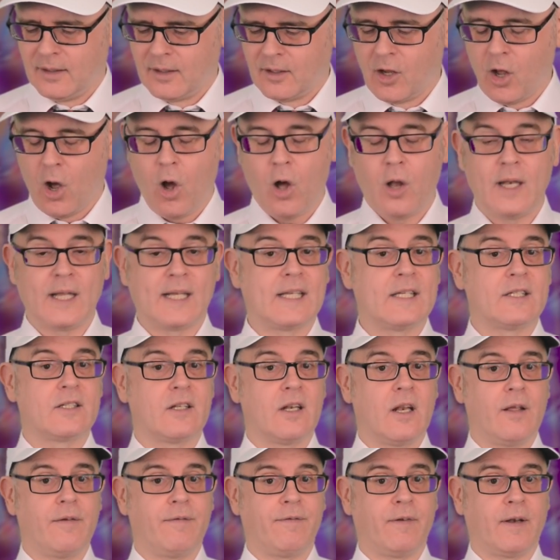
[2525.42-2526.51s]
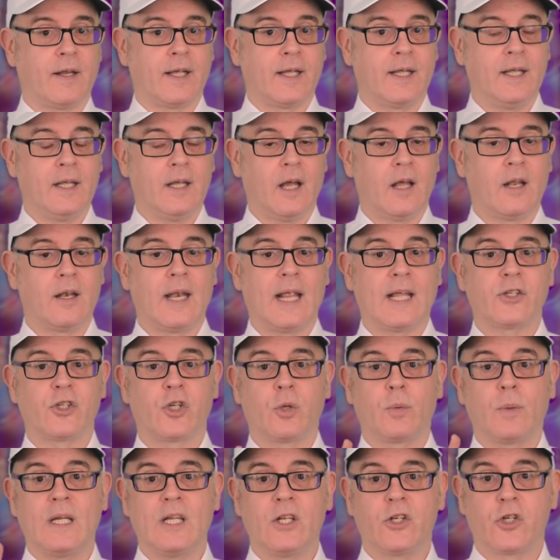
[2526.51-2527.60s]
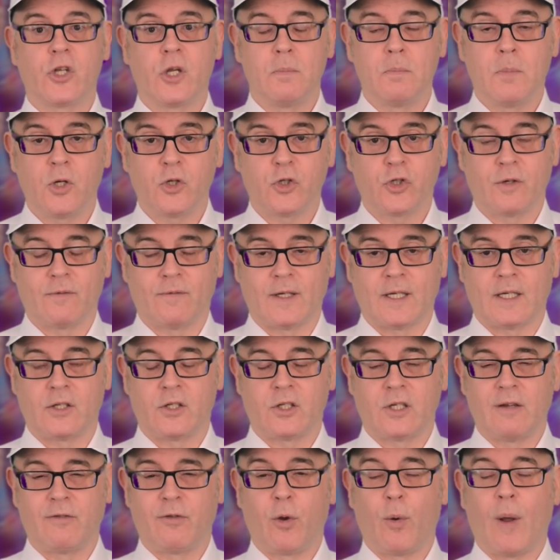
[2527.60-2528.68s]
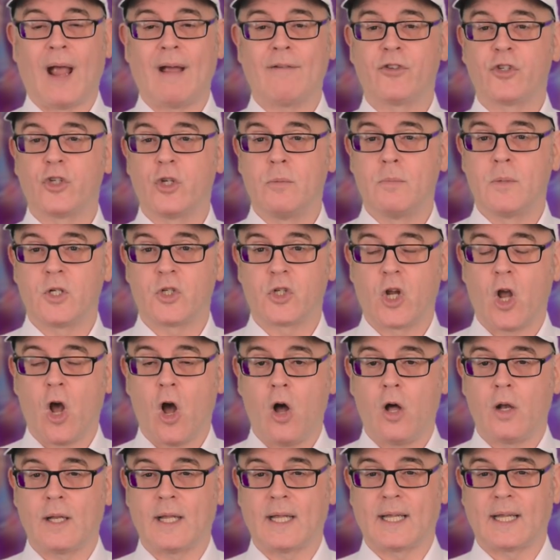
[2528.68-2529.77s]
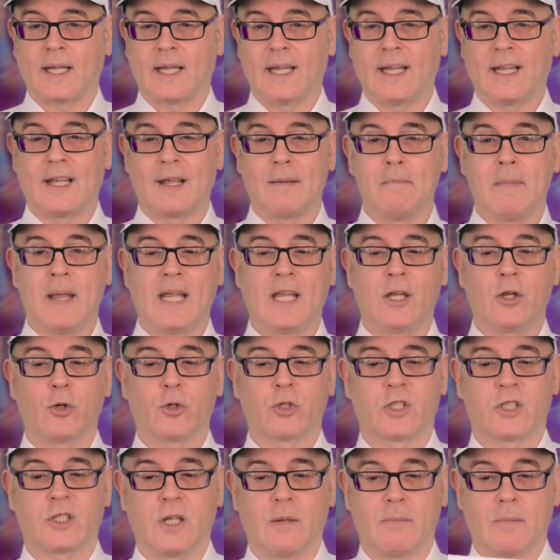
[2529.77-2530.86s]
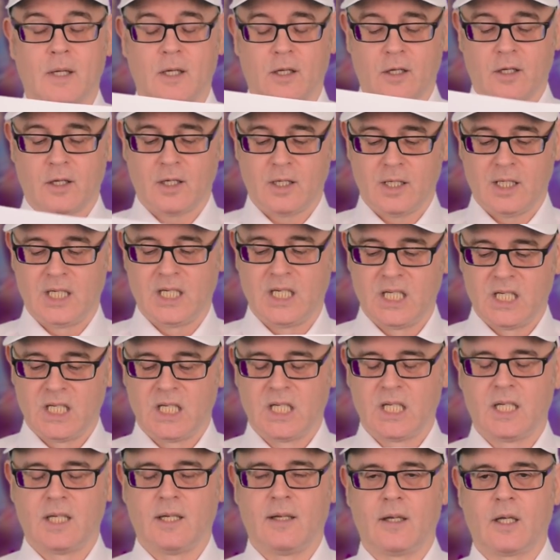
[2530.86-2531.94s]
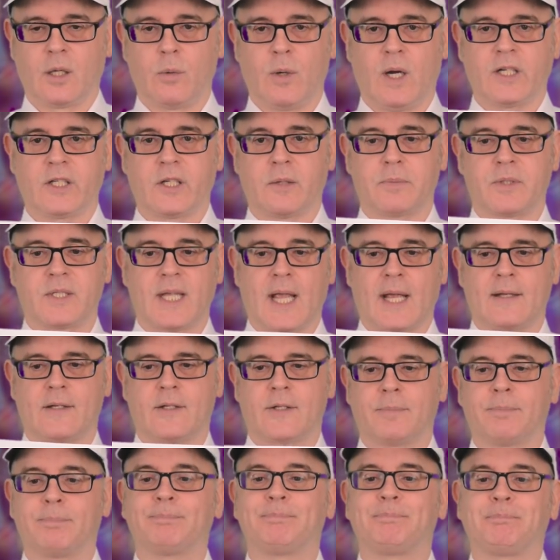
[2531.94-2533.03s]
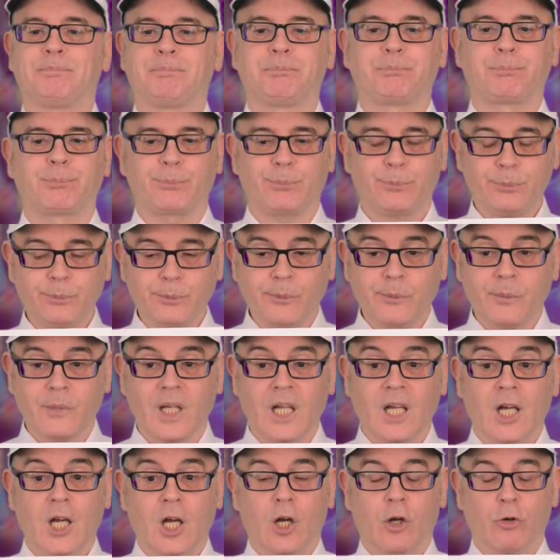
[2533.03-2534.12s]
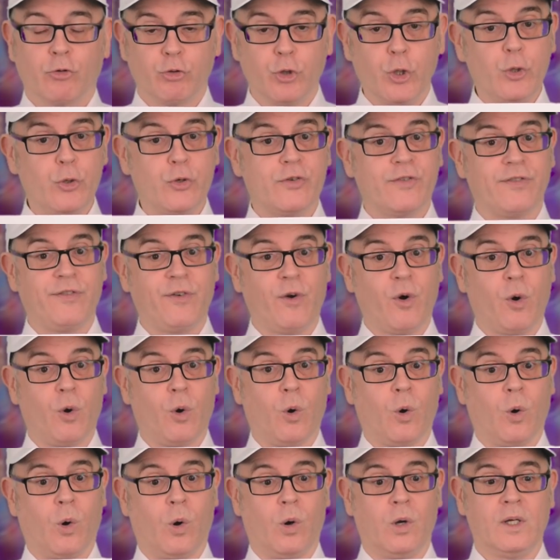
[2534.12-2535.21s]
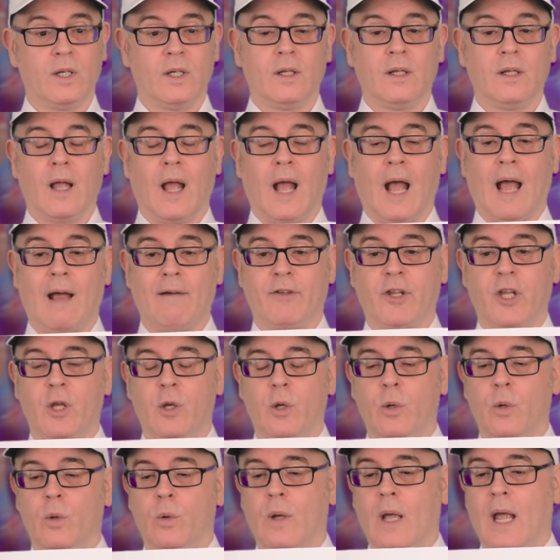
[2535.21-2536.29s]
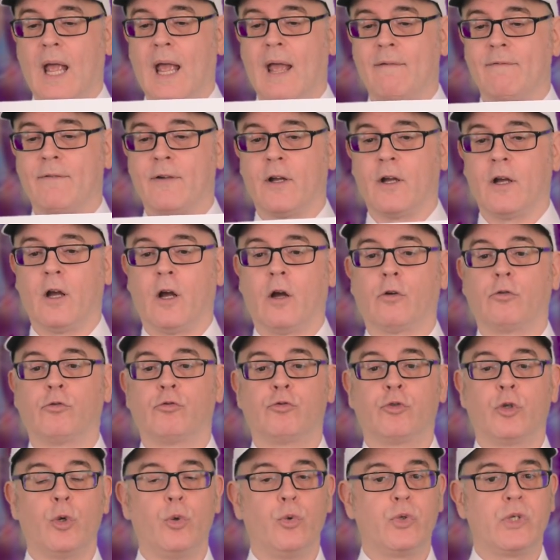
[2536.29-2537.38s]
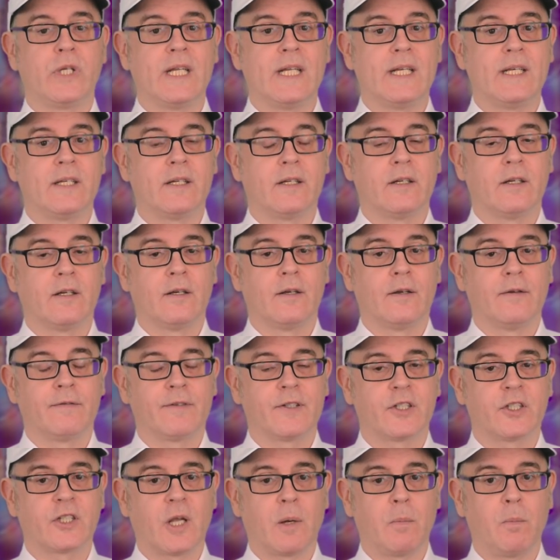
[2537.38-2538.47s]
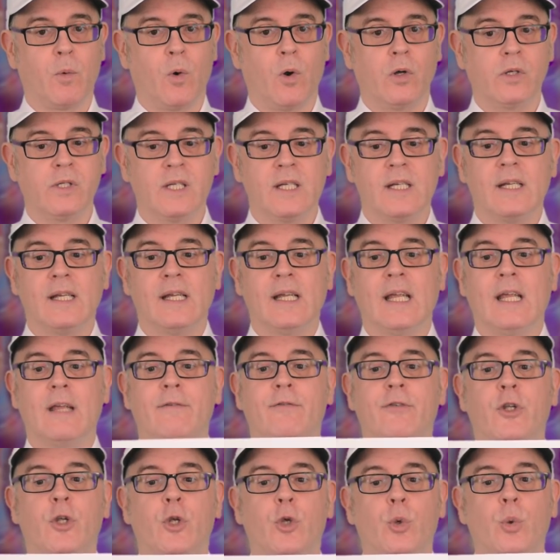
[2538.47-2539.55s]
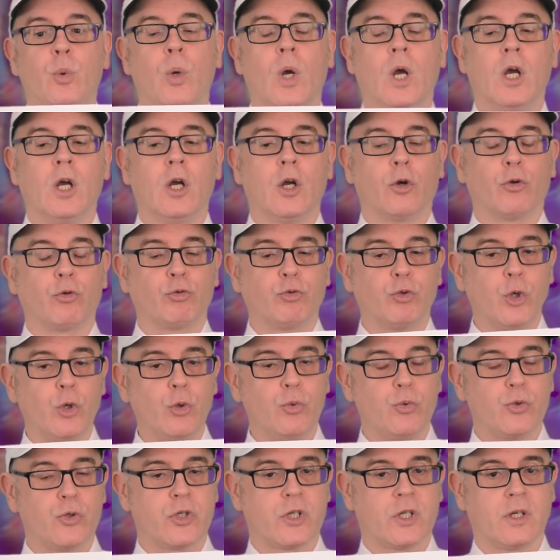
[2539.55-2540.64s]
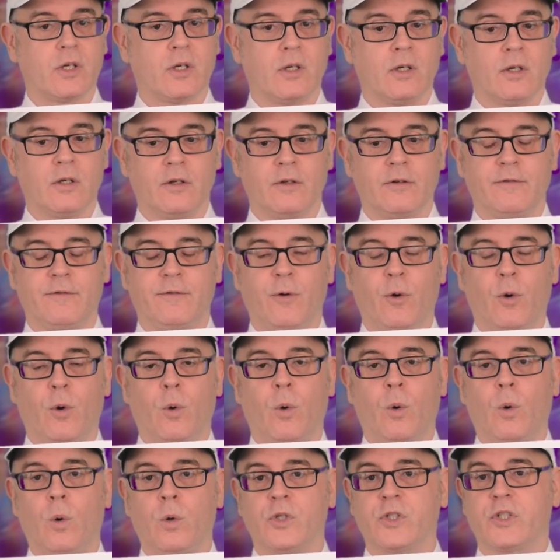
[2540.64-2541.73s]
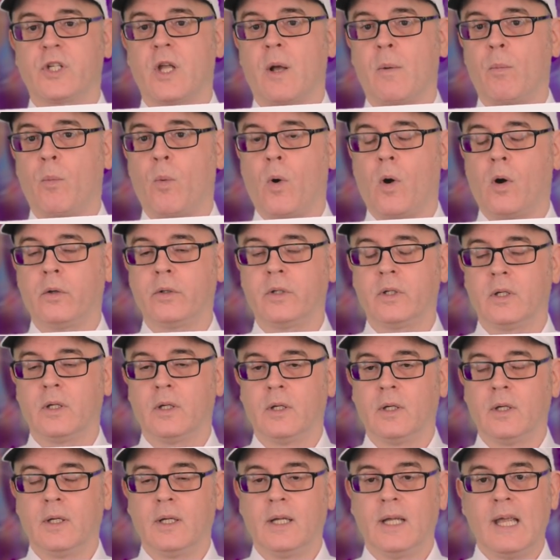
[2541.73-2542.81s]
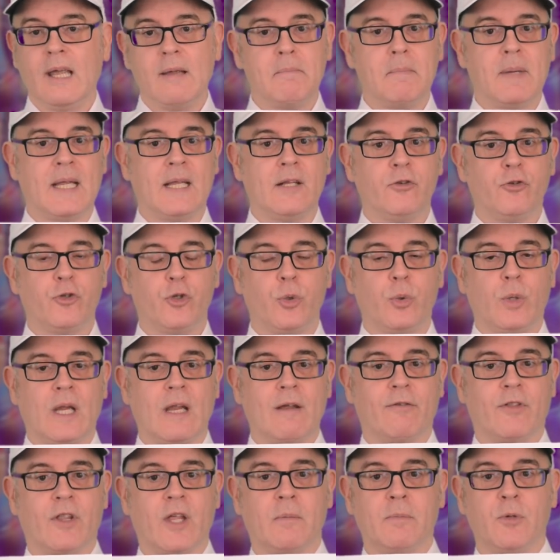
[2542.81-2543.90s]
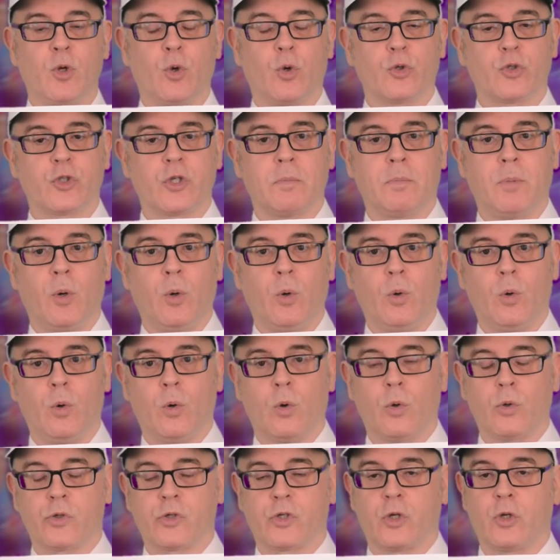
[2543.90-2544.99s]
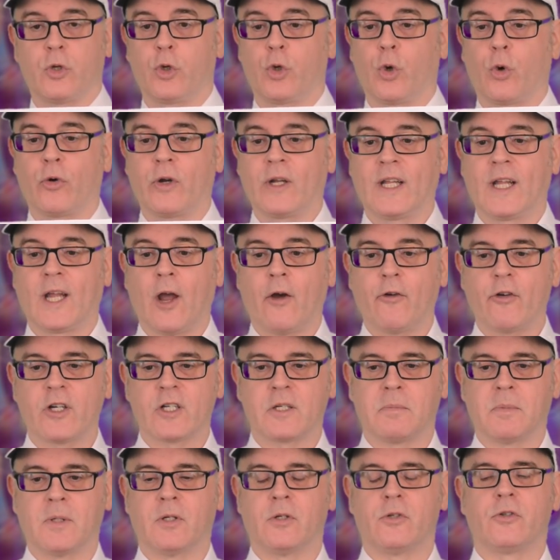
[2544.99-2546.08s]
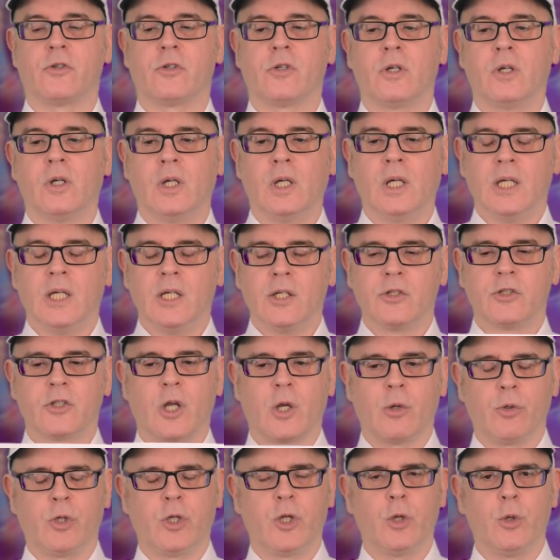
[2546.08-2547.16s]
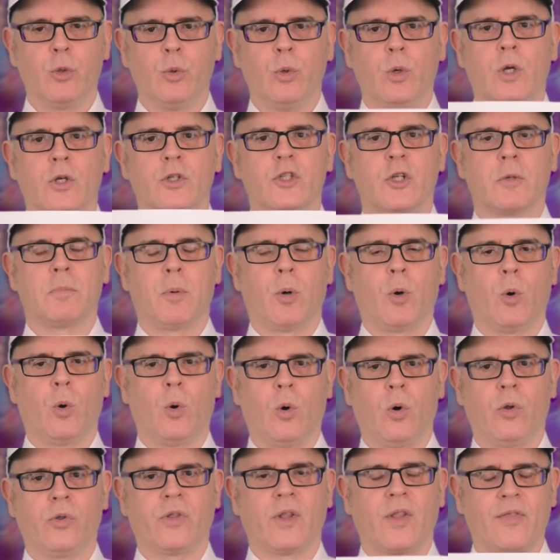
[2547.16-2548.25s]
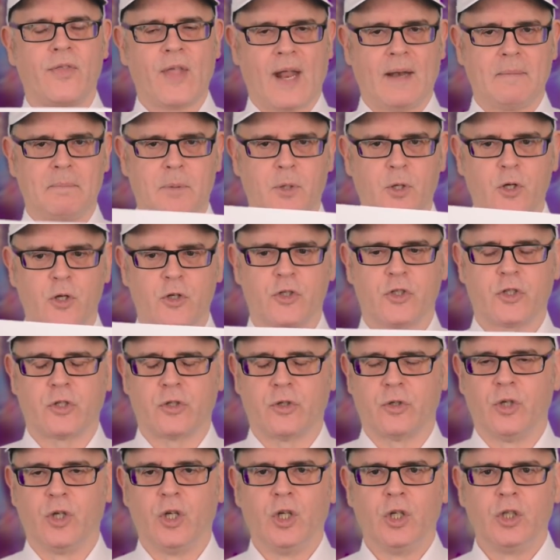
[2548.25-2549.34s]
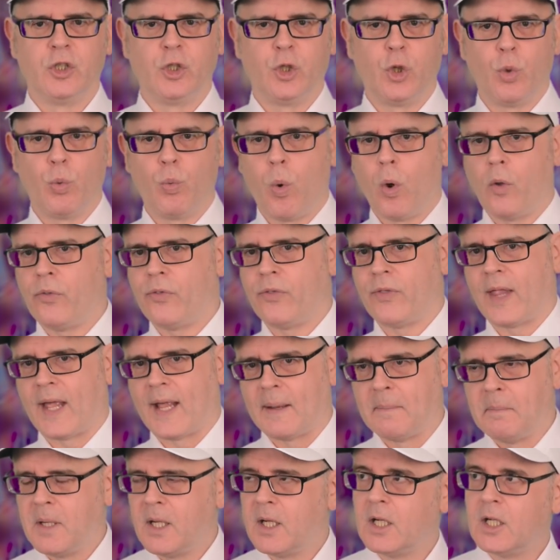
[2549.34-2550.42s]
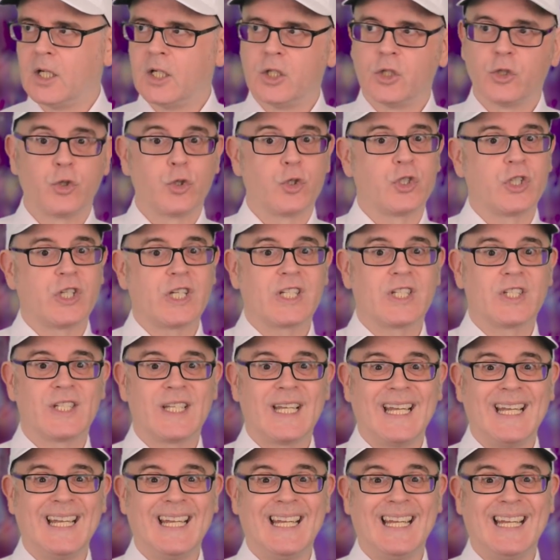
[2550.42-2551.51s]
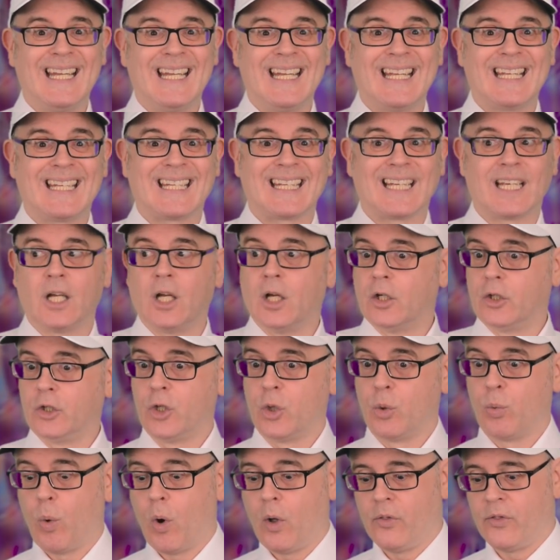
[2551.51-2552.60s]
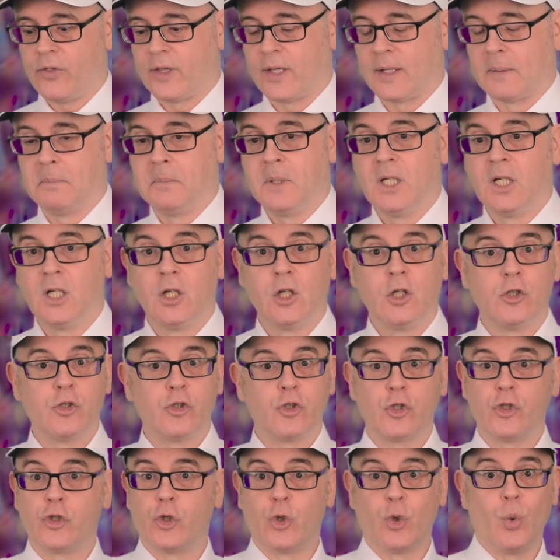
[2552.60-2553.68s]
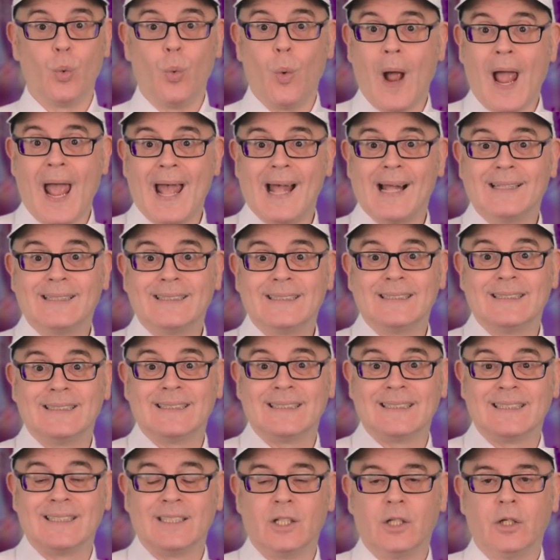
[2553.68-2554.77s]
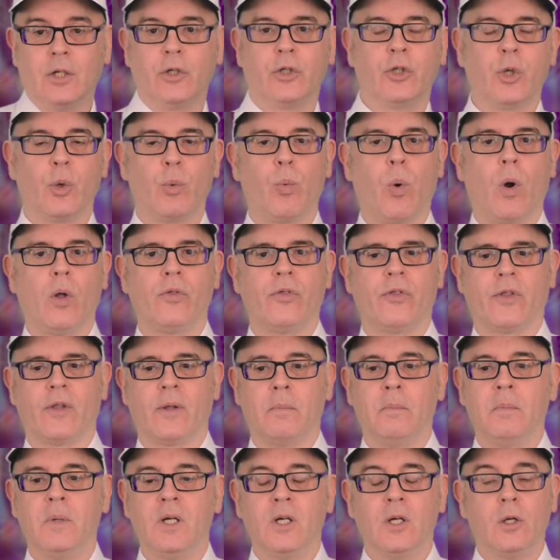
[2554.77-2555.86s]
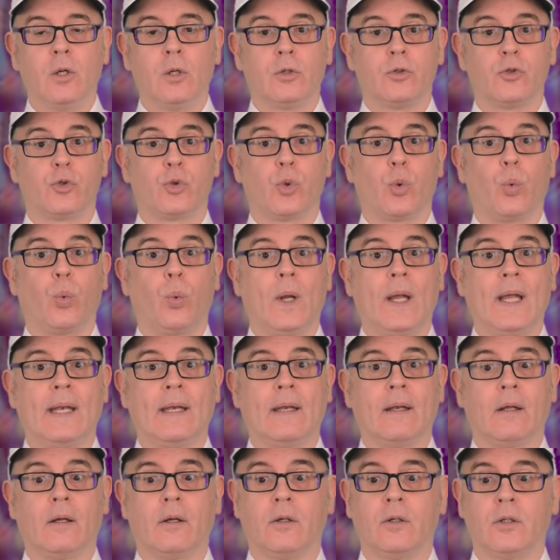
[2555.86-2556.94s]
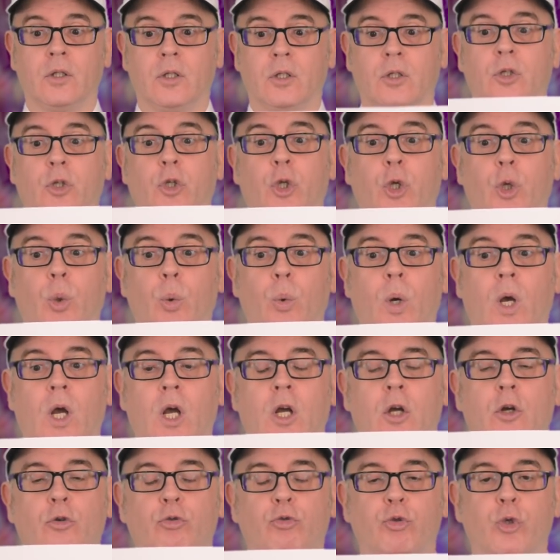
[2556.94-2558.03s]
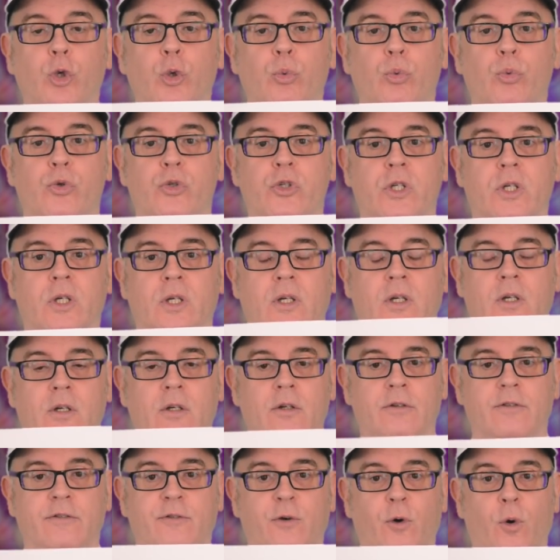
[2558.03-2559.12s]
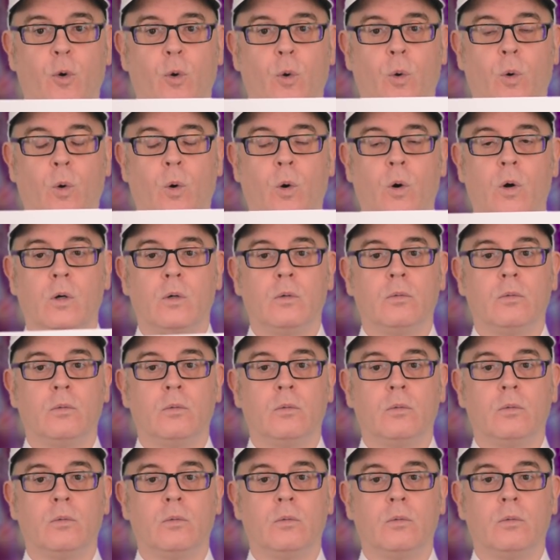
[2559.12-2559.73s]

Garlic is lovely unless you eat too much of it. If you have too much garlic, it can make your stomach quite upset. Root for. Have you ever rooted for someone? If you root for someone, it means you give them your support, your encouragement. So you support that person. You want them to succeed. You want them to do well. You want them to win. You root for